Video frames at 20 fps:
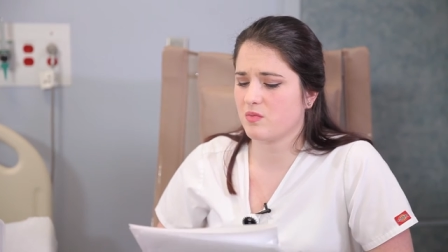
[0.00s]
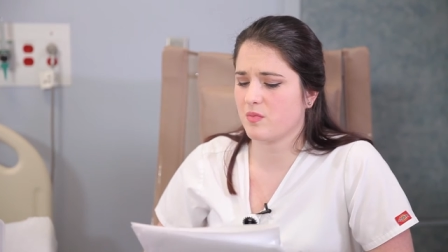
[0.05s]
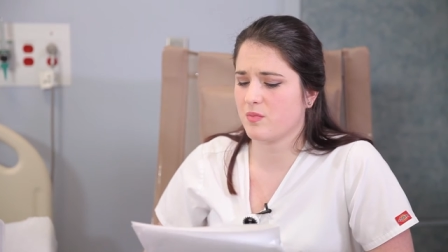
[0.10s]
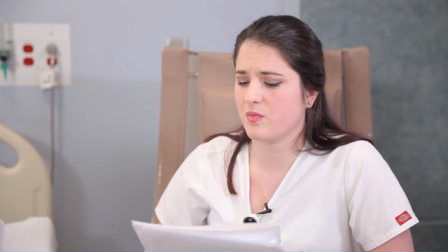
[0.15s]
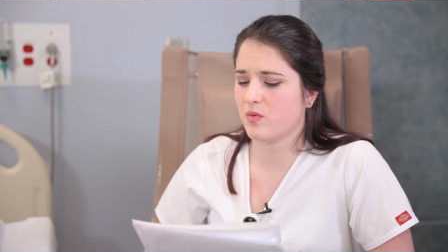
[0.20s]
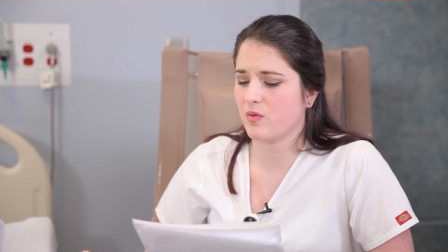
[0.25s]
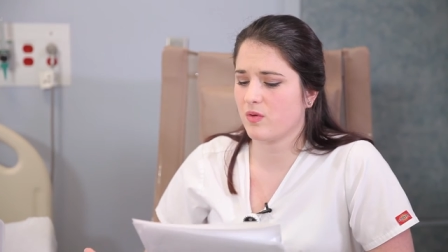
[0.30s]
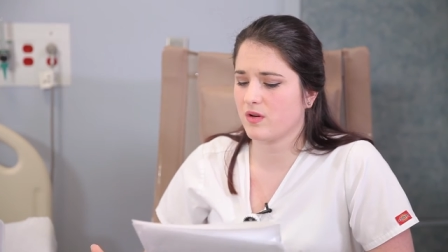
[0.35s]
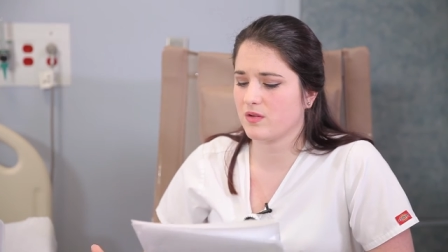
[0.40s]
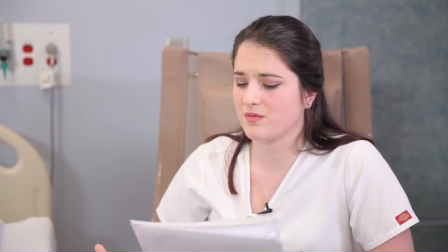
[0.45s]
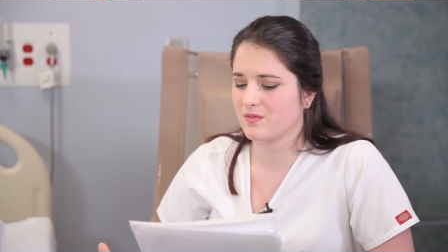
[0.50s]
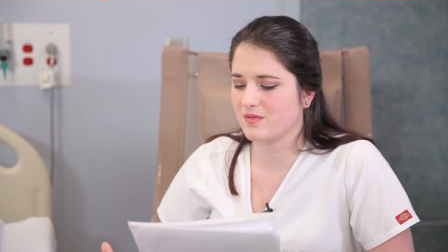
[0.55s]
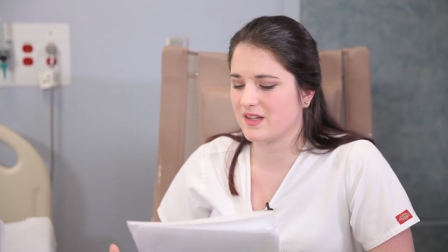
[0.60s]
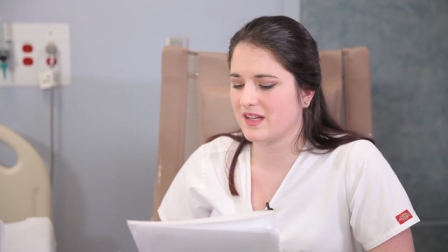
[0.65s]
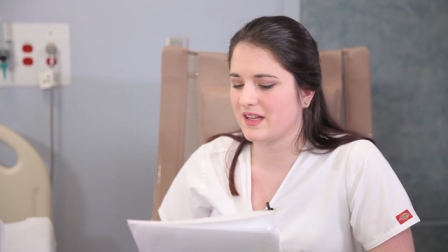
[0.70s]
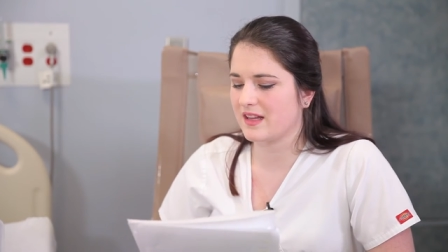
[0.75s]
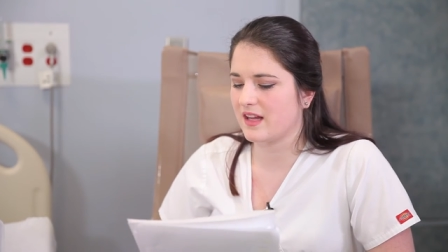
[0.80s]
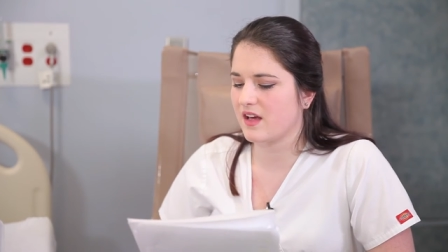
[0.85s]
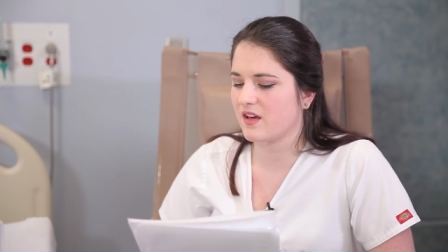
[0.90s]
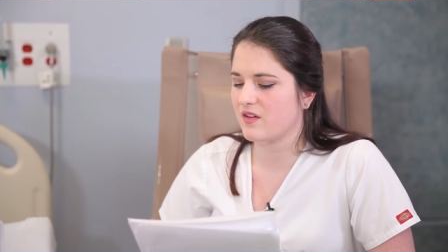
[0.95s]
report
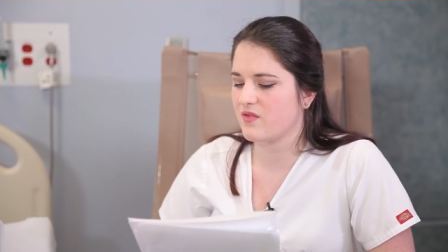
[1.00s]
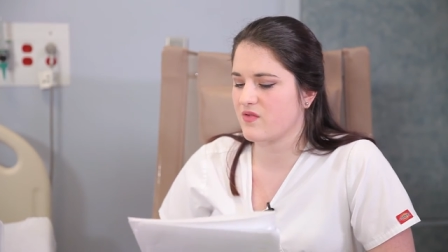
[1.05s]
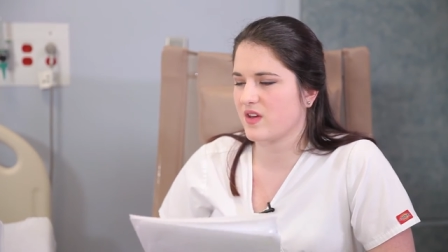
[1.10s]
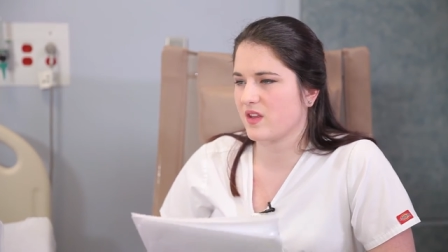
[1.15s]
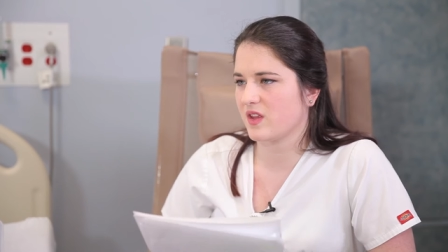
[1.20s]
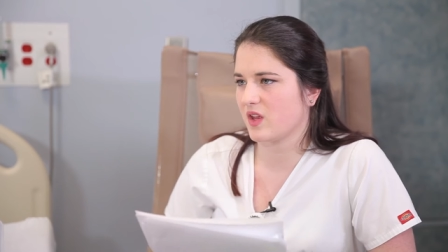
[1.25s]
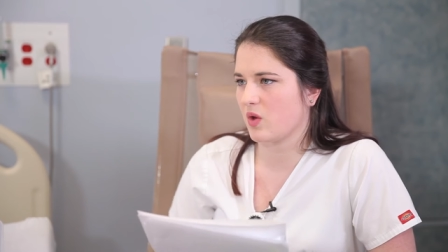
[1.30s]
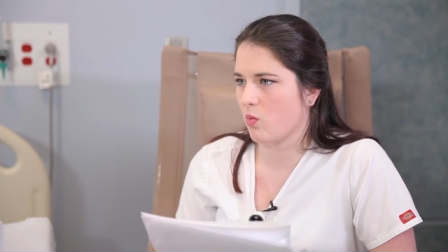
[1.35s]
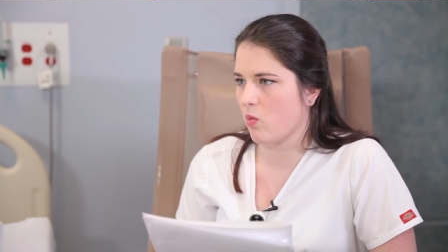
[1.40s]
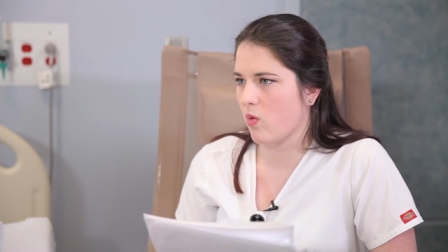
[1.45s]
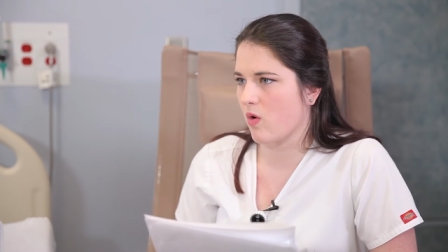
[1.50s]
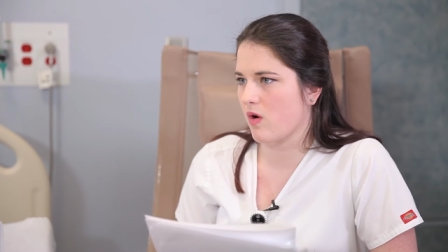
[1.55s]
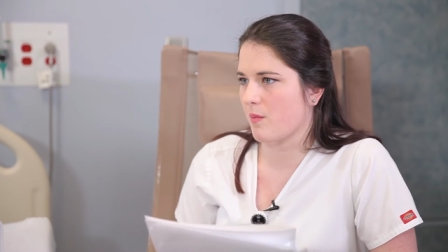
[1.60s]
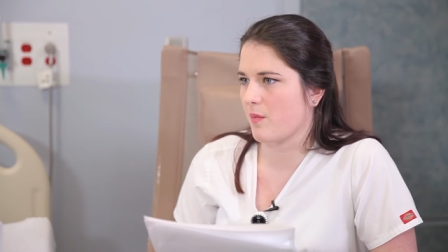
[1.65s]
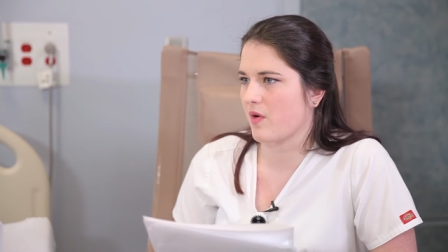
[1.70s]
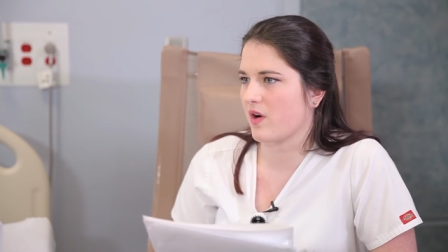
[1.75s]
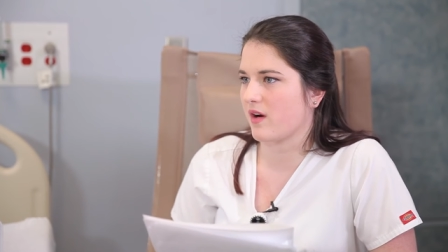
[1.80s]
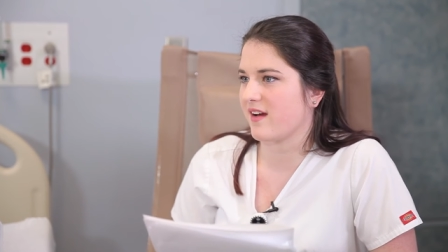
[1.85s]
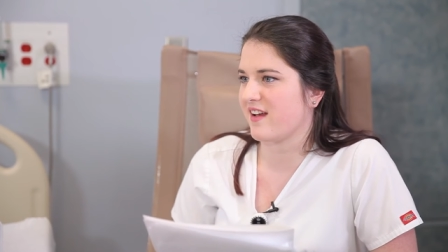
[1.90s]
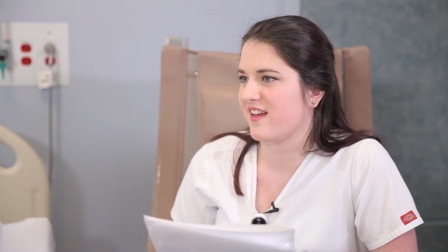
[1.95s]
the leg feeling
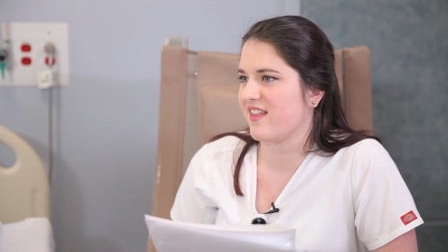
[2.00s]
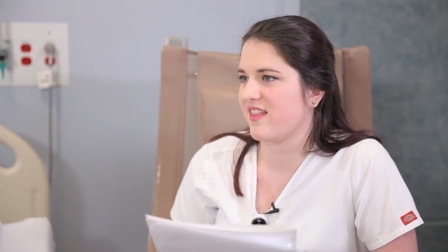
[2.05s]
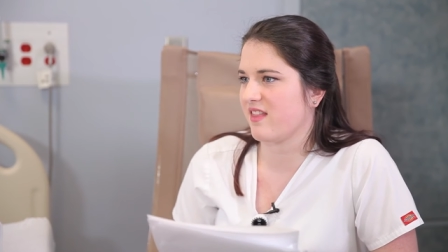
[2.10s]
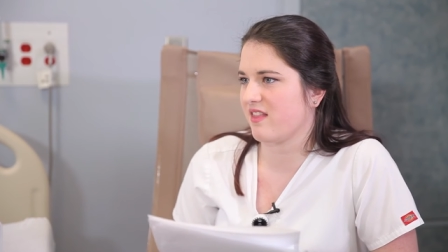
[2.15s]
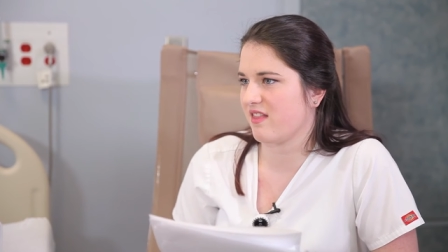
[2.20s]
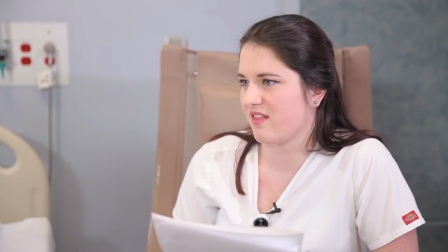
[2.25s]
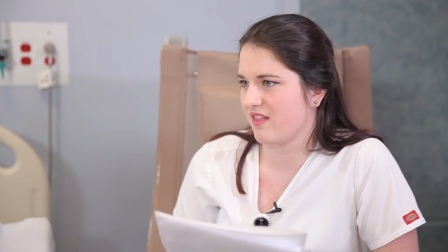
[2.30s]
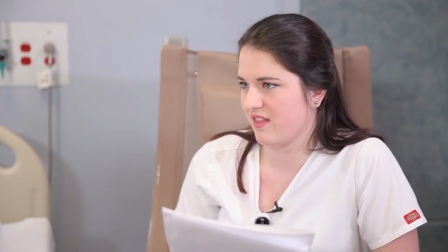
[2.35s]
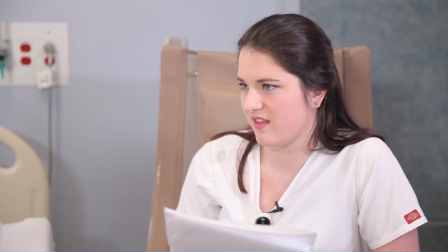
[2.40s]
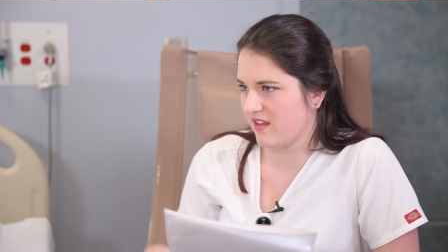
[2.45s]
warmer in